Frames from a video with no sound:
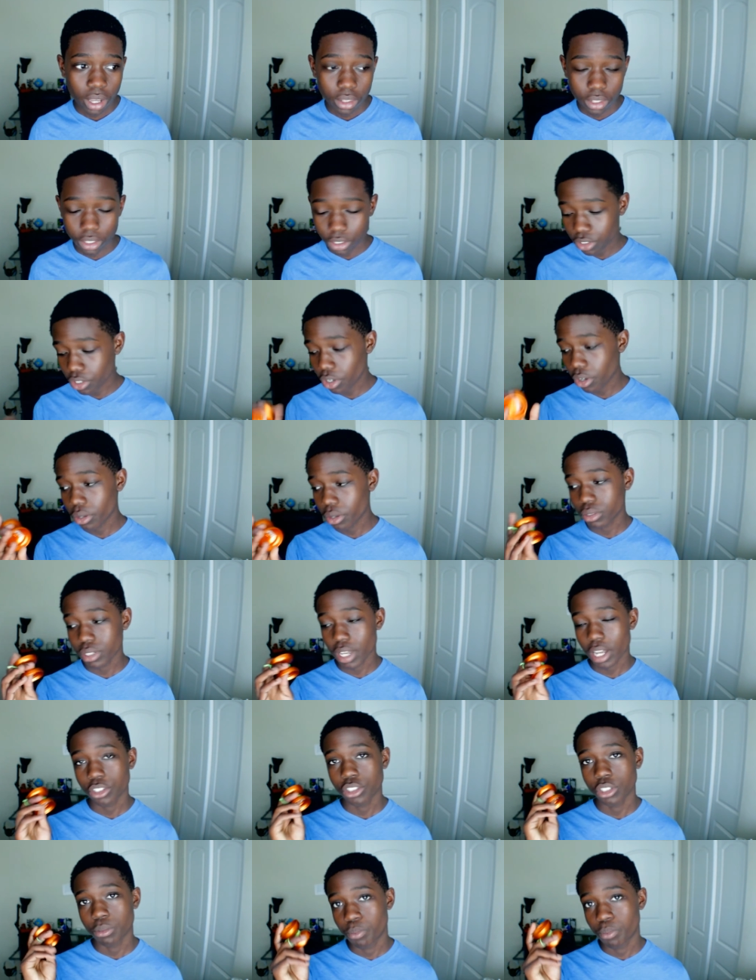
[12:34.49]
this yo-yo is
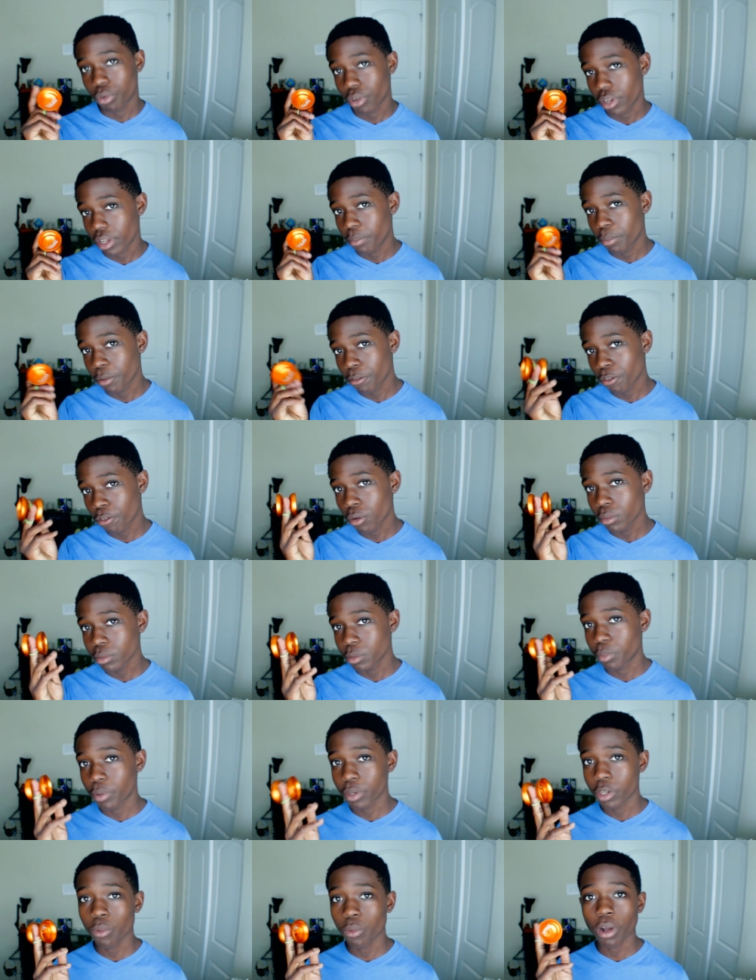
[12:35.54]
actually it performs
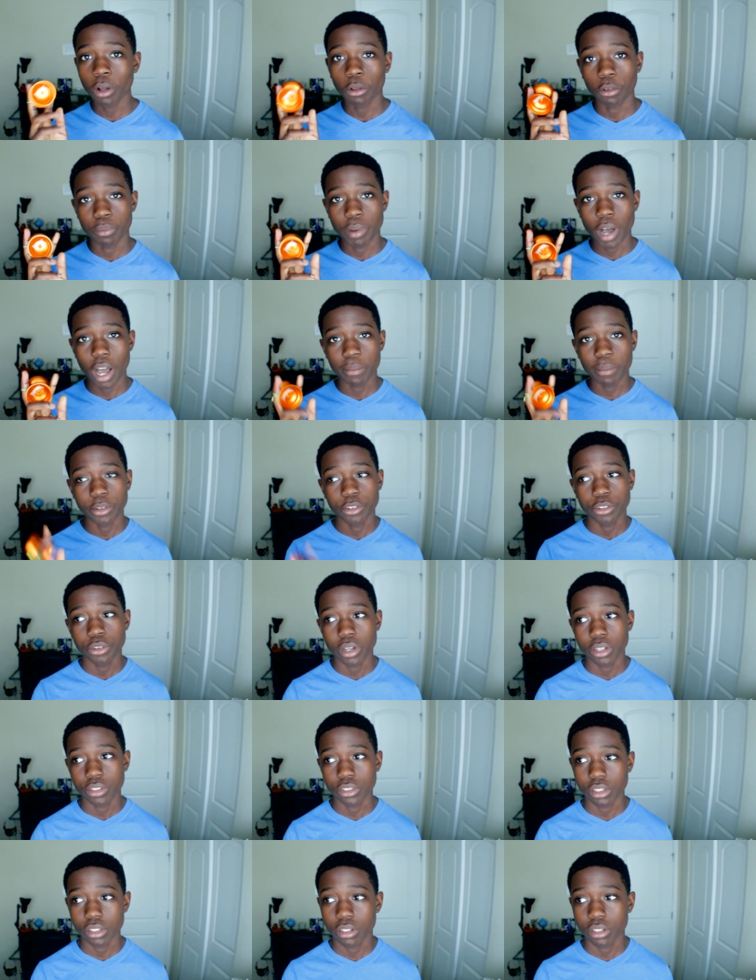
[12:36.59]
pretty well with poppy tricks.